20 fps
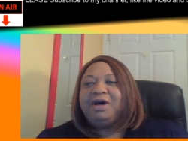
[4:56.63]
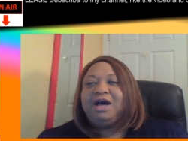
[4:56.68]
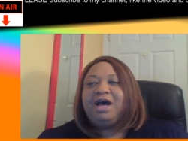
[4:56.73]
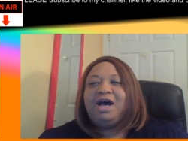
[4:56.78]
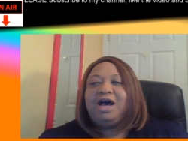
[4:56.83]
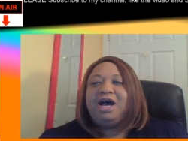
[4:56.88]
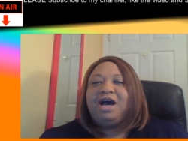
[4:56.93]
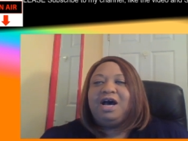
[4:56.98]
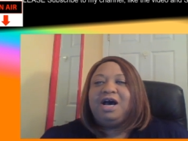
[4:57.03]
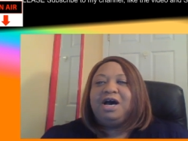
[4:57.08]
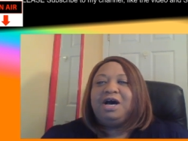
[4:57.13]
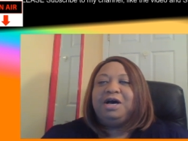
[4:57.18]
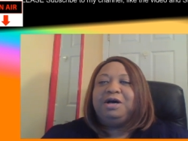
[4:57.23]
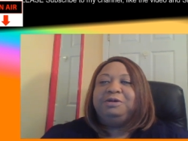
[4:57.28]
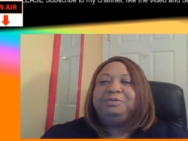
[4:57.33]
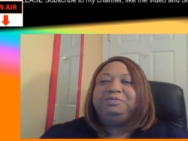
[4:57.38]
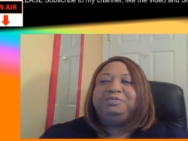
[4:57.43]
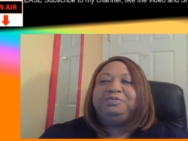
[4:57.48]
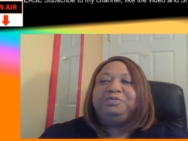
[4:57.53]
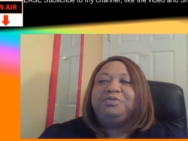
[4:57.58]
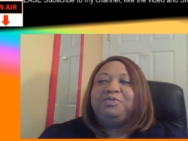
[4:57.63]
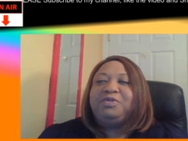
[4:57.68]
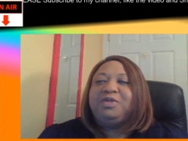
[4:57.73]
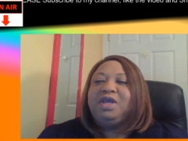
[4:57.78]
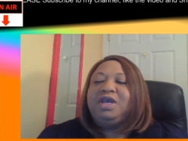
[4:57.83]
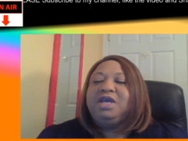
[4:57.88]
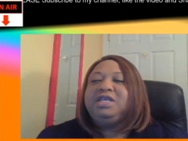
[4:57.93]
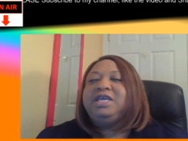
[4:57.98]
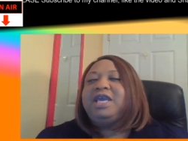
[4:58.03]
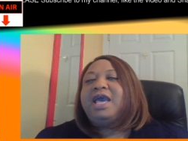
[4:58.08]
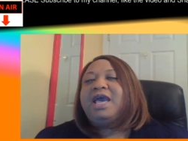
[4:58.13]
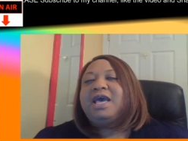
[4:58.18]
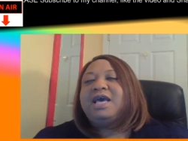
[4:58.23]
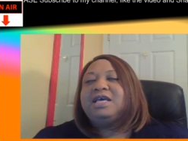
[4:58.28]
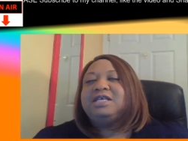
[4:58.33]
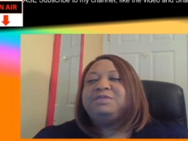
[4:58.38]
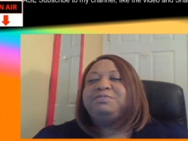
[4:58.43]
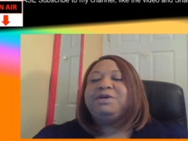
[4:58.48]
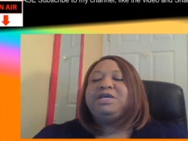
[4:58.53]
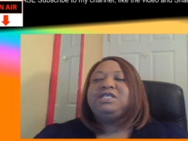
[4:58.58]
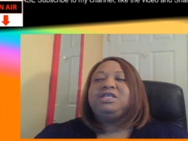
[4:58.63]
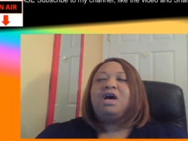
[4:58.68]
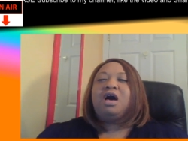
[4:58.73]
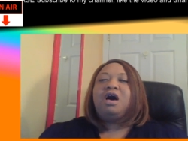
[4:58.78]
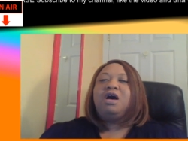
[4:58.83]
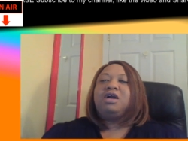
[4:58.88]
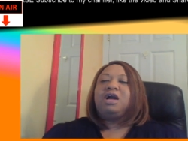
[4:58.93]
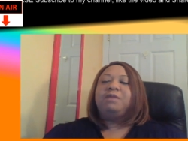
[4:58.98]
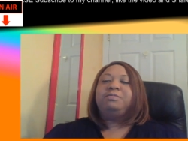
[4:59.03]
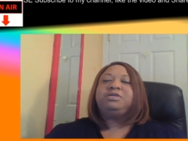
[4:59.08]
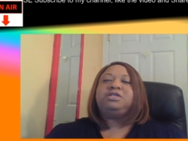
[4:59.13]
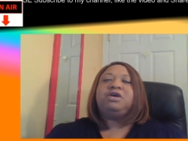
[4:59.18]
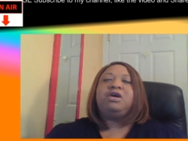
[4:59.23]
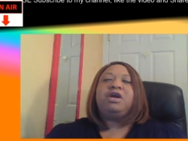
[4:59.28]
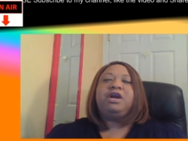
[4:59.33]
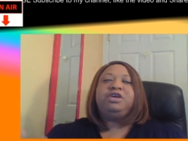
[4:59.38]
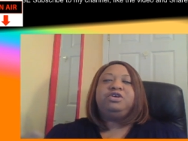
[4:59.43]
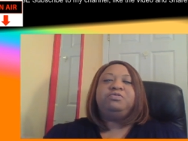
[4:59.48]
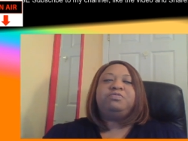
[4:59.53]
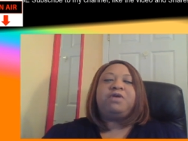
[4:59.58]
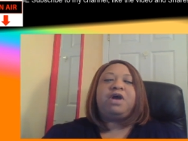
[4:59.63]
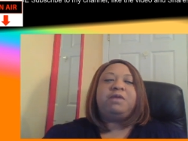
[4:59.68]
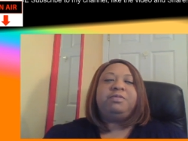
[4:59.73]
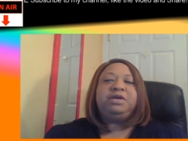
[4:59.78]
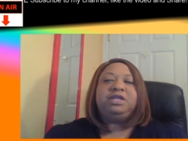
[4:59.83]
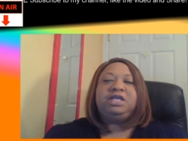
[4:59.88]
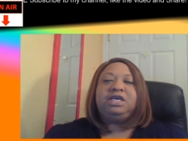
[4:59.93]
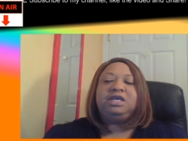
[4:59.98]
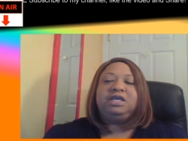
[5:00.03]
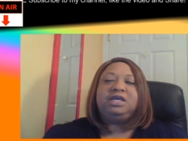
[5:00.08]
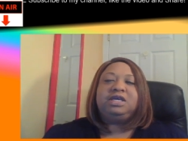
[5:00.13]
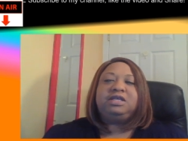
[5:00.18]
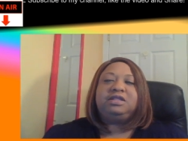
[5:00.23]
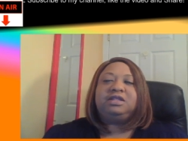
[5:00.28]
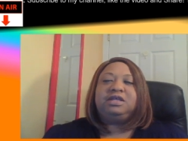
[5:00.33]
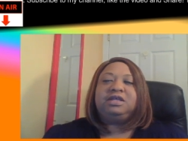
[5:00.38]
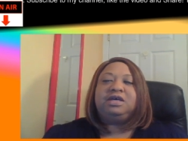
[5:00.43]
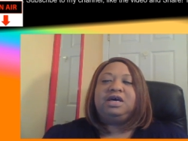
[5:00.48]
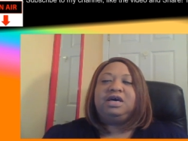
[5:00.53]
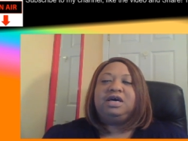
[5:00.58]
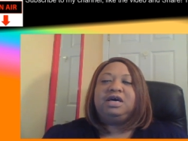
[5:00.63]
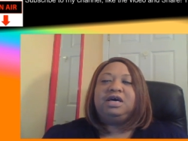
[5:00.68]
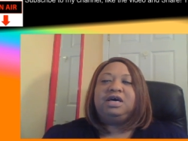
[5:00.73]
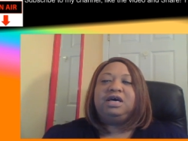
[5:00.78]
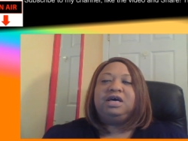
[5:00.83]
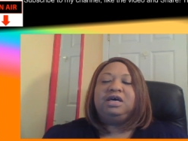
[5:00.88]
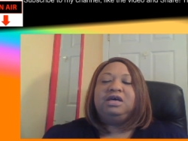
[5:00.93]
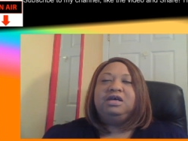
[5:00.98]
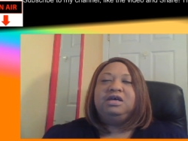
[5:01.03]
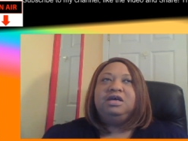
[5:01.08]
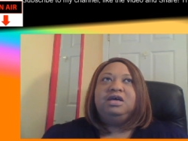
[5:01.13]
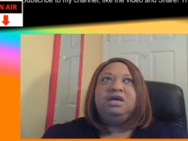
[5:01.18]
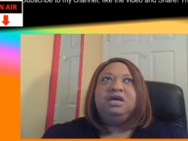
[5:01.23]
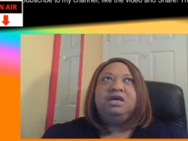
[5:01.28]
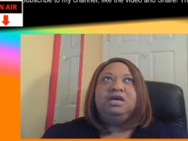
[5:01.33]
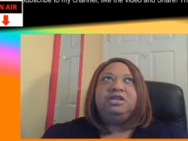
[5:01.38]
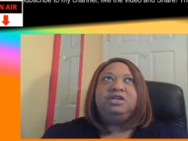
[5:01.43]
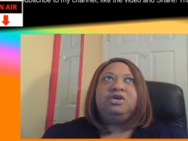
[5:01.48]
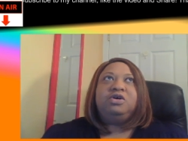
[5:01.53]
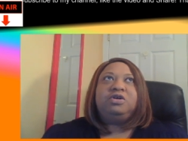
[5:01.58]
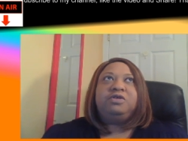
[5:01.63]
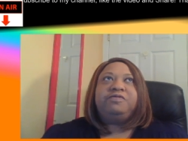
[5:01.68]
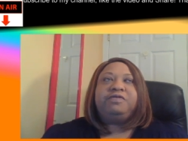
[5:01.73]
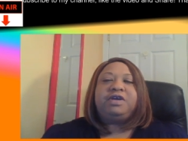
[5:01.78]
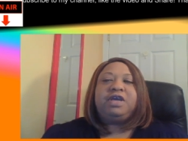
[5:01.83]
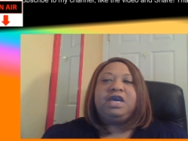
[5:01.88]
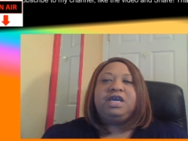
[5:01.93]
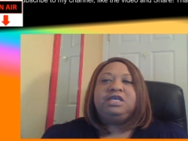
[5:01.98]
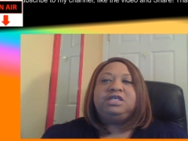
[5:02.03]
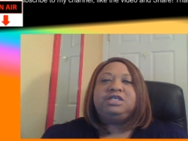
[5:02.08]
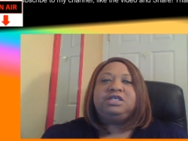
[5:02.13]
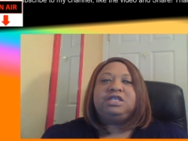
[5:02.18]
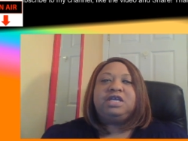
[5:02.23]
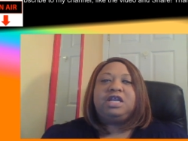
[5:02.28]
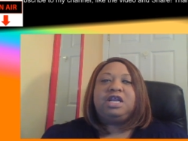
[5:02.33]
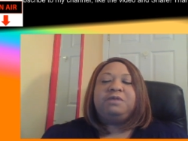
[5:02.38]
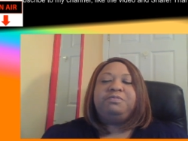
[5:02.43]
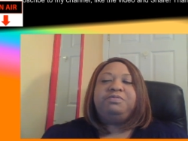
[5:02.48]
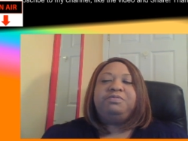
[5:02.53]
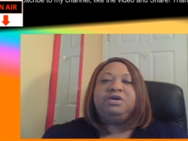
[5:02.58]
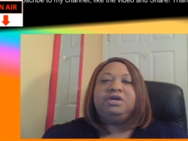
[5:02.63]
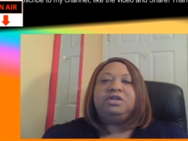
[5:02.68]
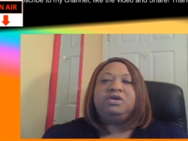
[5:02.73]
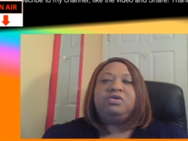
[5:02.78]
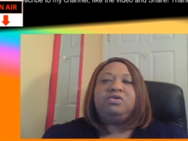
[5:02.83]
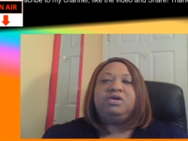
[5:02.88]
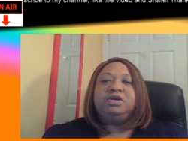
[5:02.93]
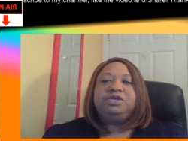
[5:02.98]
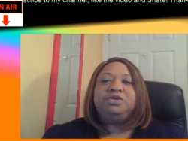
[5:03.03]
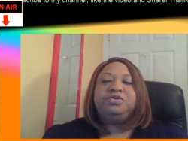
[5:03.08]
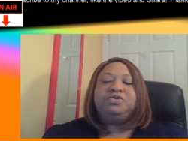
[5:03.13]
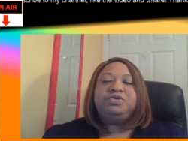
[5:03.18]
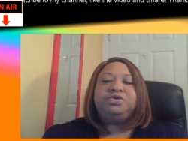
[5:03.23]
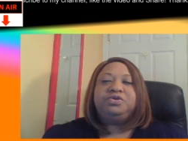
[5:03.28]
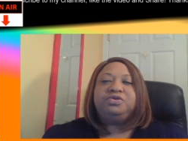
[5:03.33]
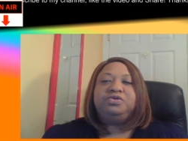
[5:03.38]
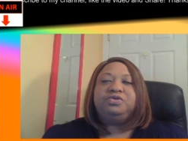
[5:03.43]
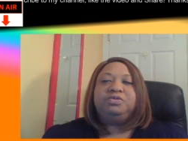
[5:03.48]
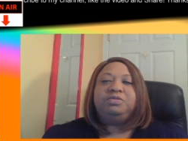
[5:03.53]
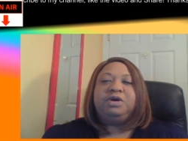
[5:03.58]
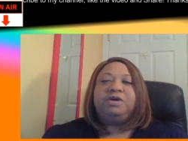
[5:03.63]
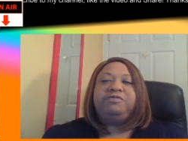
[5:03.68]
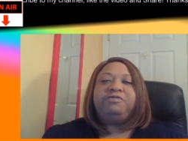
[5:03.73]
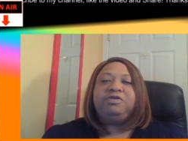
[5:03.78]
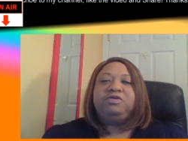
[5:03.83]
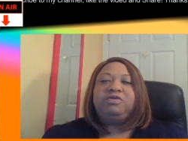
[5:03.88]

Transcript: but um yes, Miss Hogg, I'm sorry you probably didn't get the uh notification that I put on YouTube a